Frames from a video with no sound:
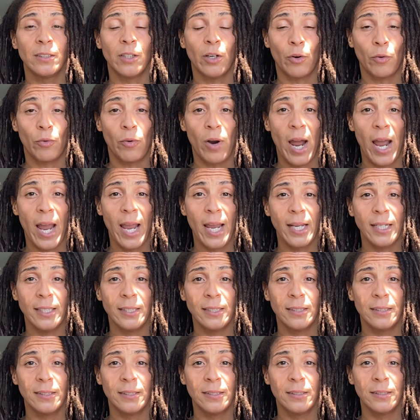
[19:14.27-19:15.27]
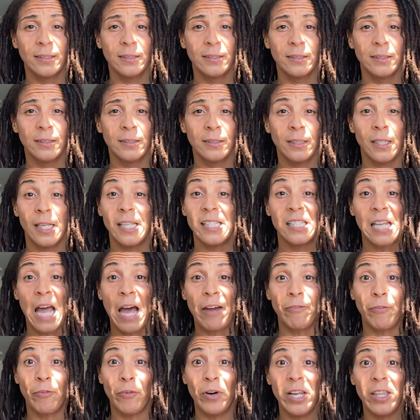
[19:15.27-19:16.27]
All right? It's
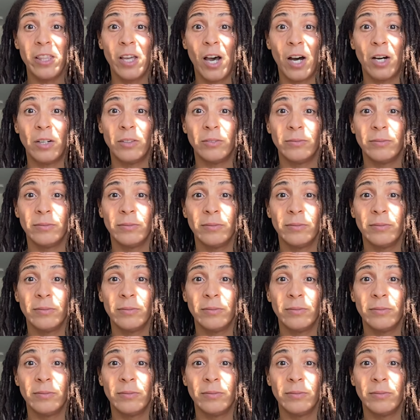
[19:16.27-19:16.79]
not free though.